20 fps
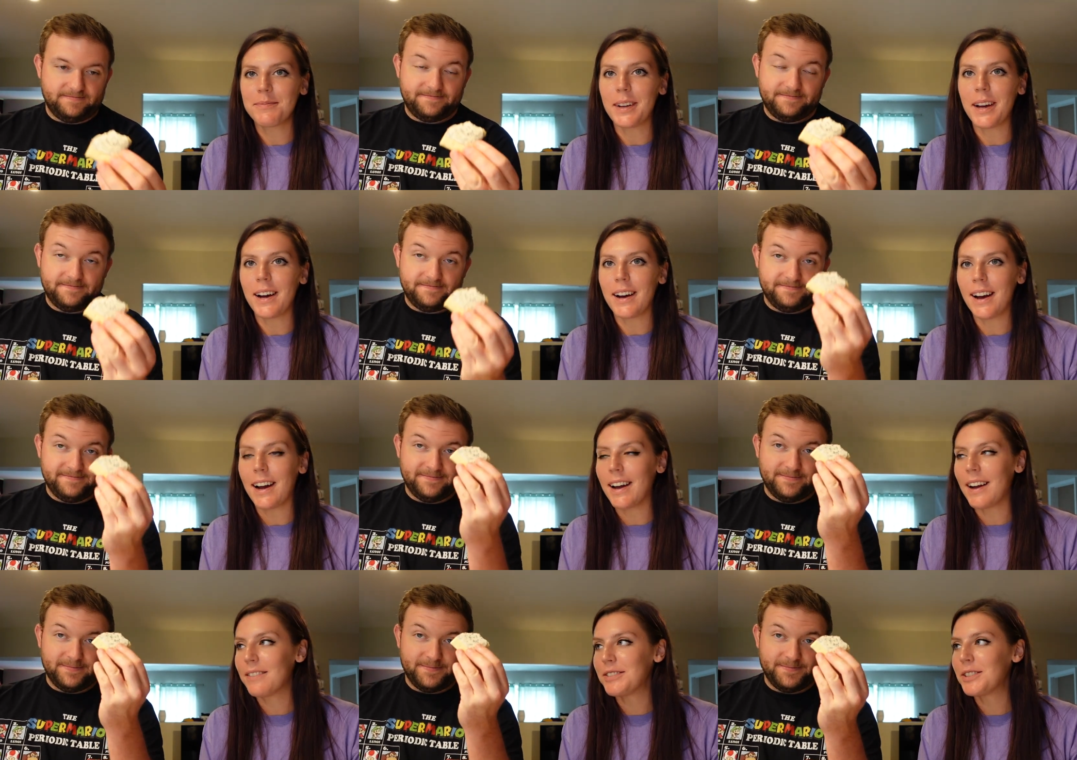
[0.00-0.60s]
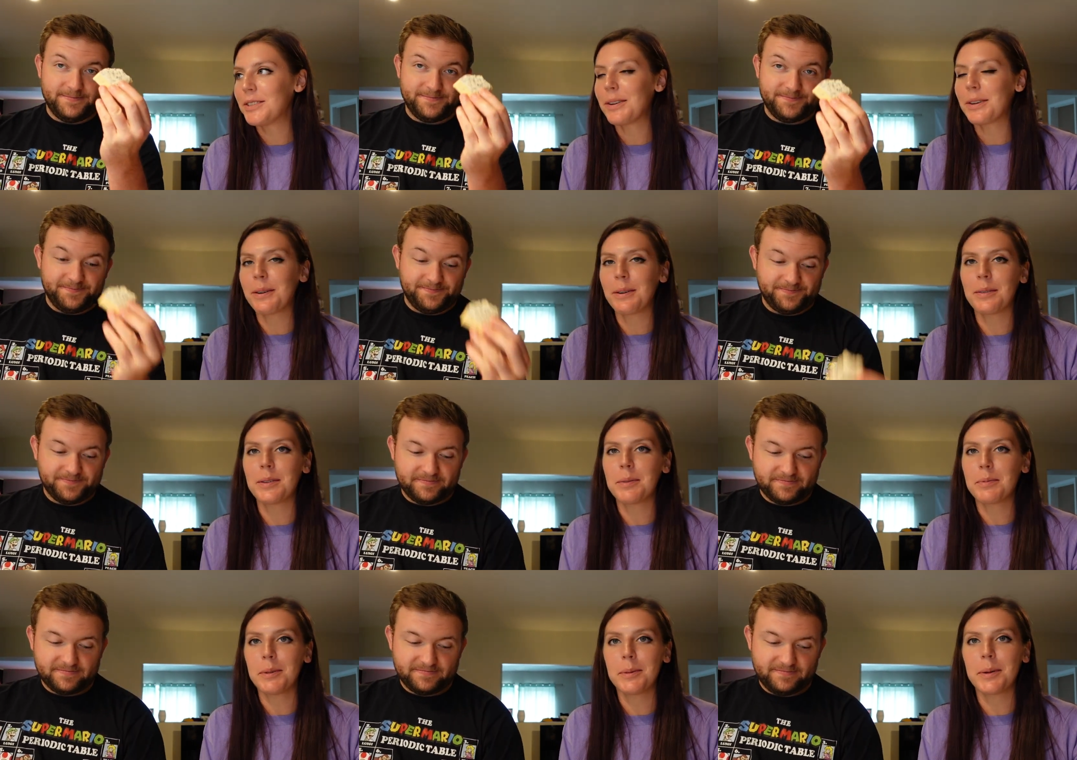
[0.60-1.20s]
Speaker 1: Yeah, I have to agree
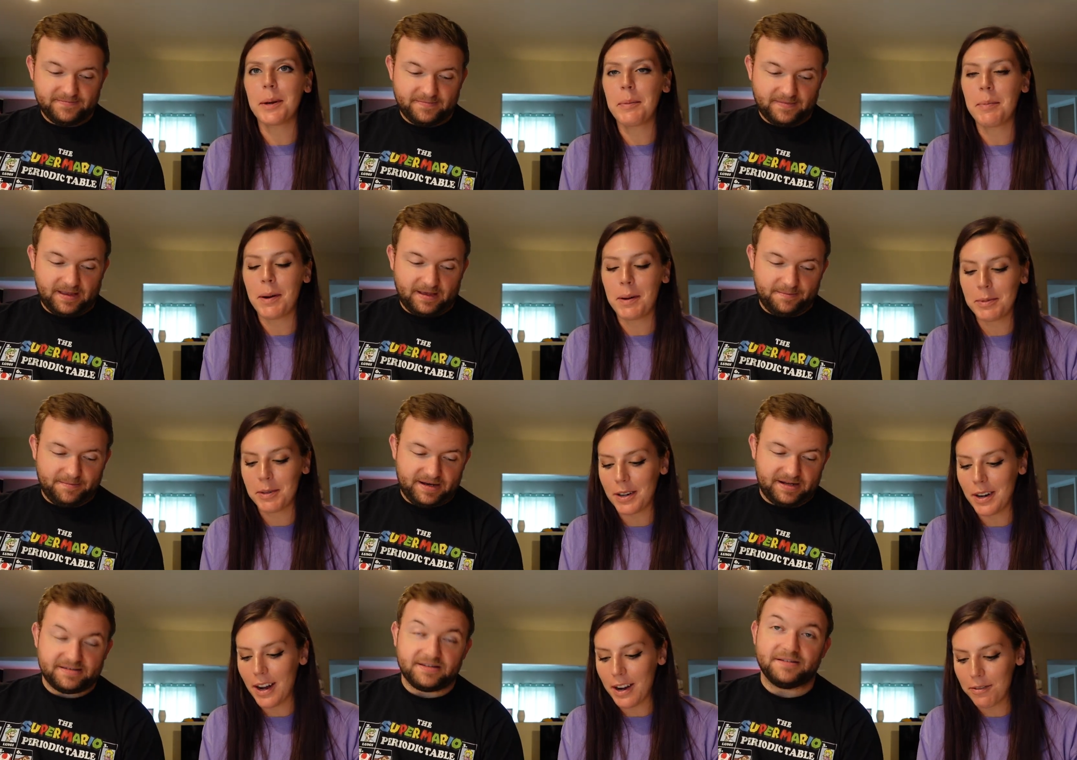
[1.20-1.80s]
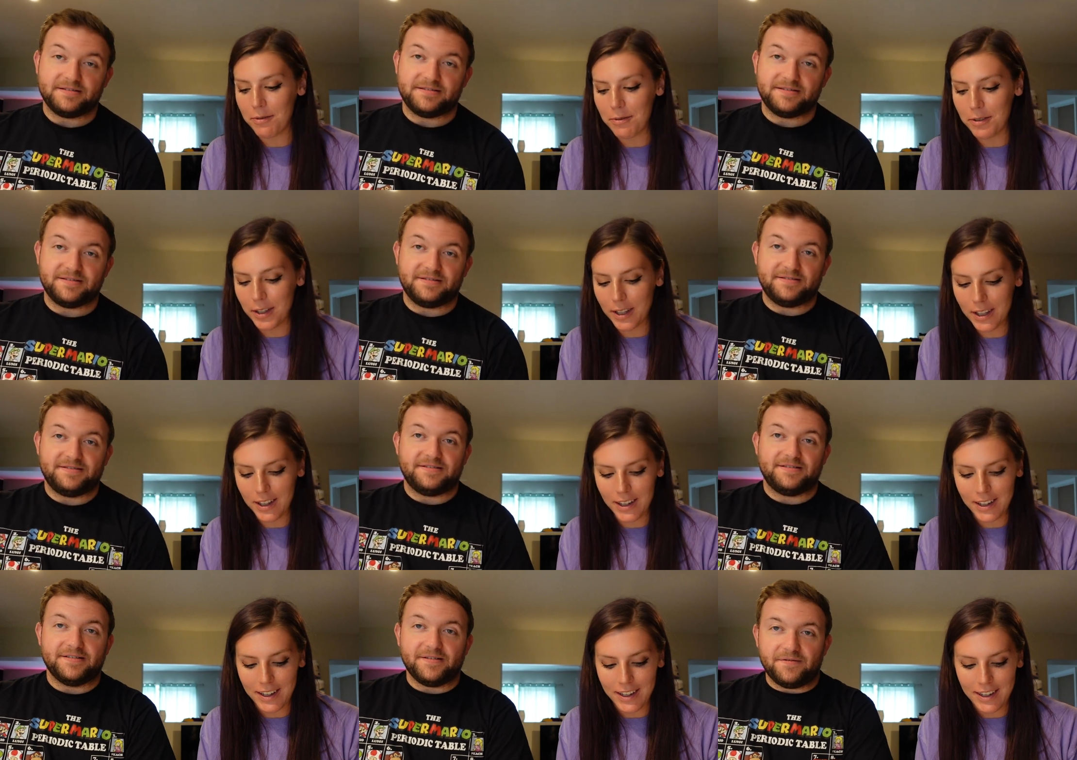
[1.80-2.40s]
with the blueberry pop tart. I really
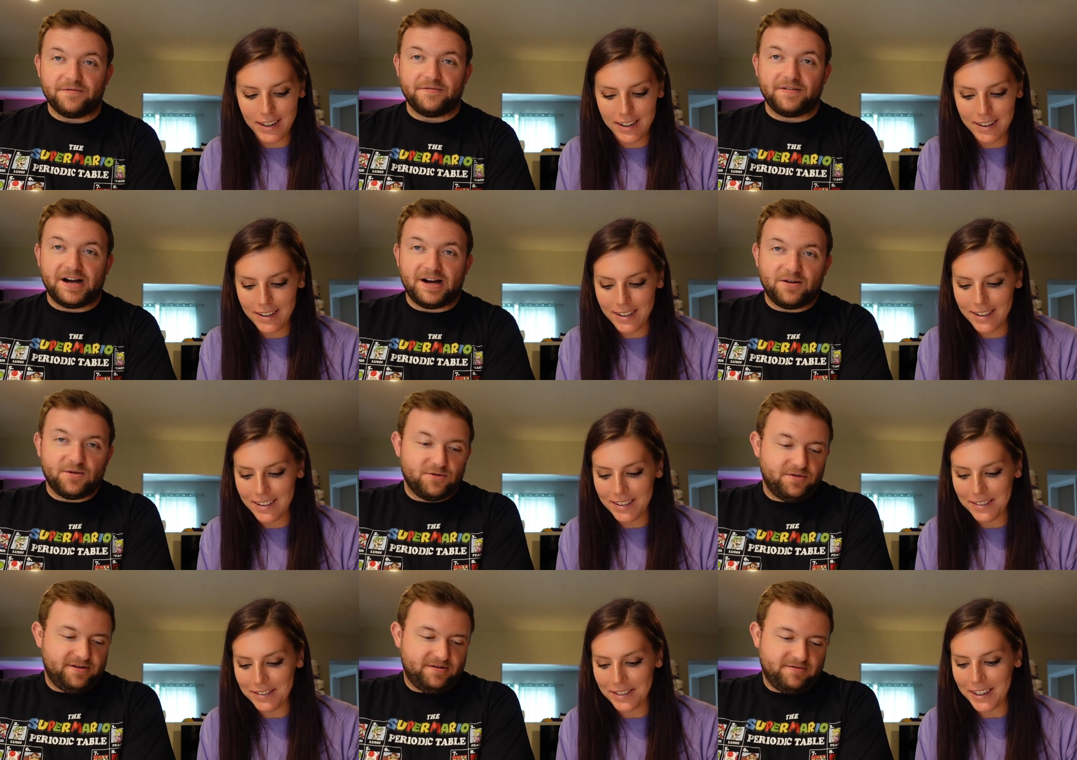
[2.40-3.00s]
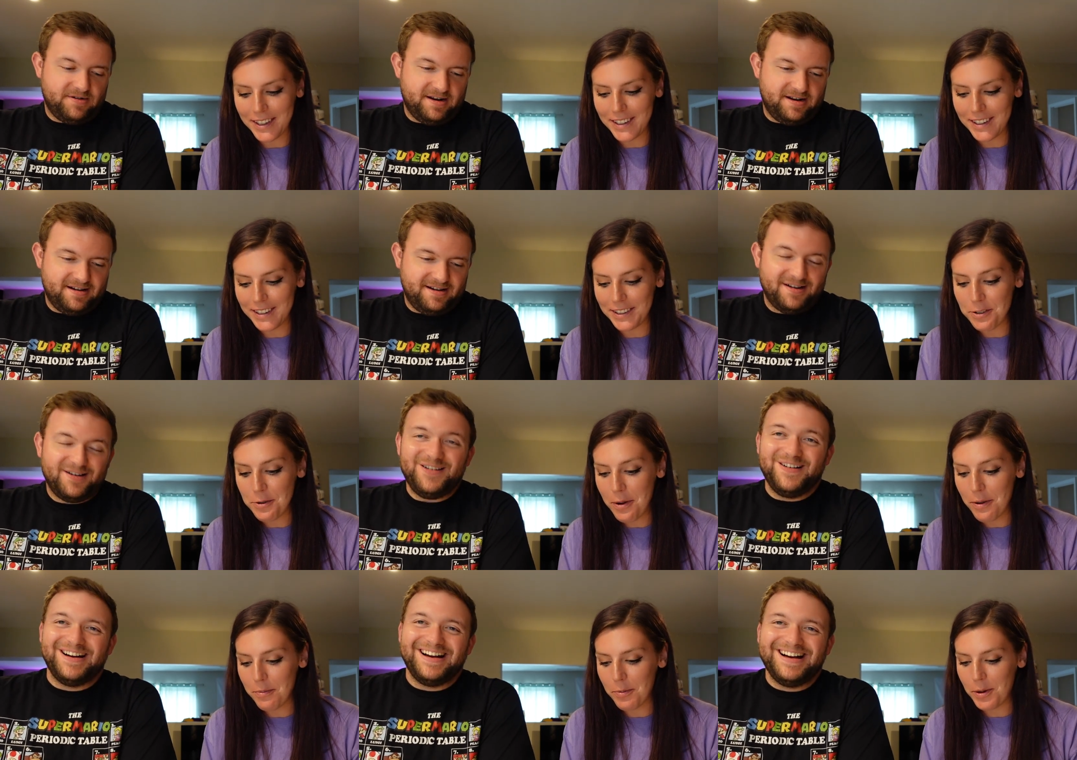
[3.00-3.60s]
like it. Flower. Right, you
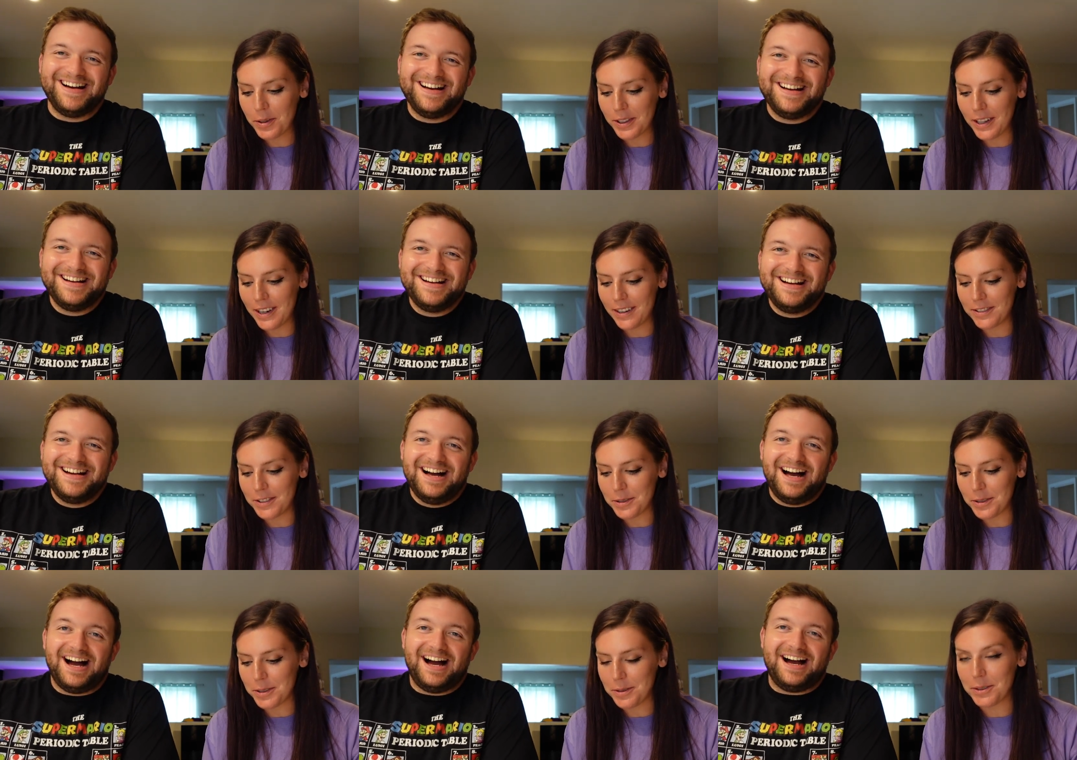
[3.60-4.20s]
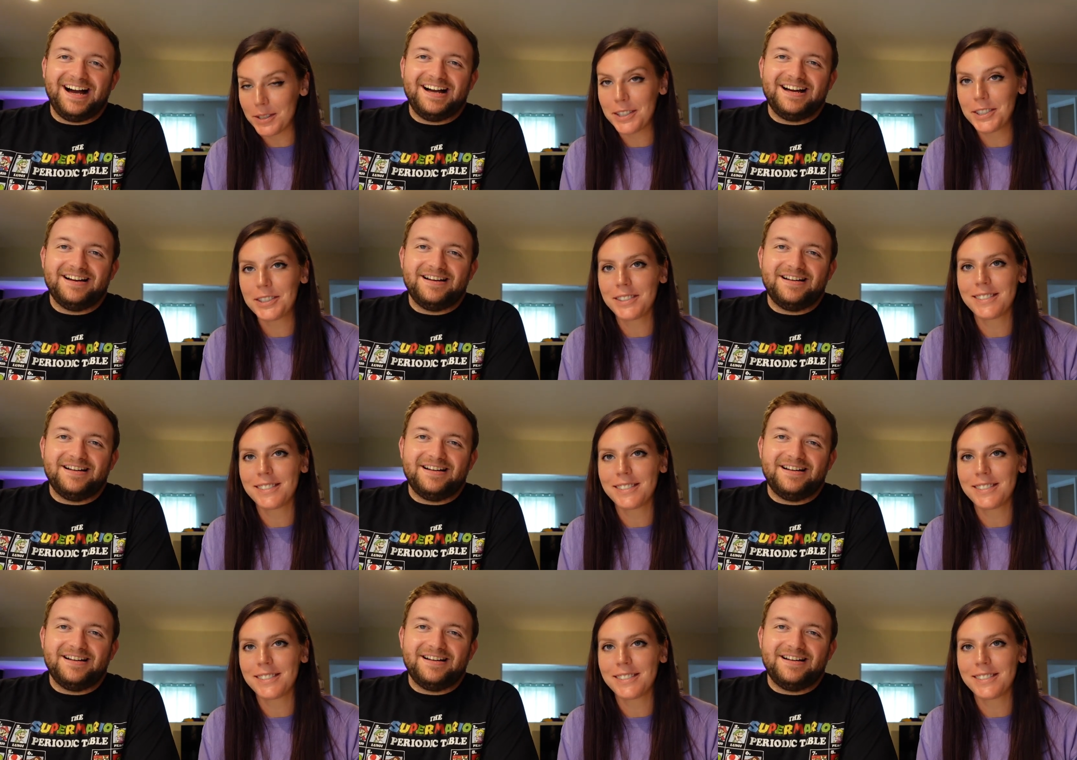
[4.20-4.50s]
have more left. Do you want to switch?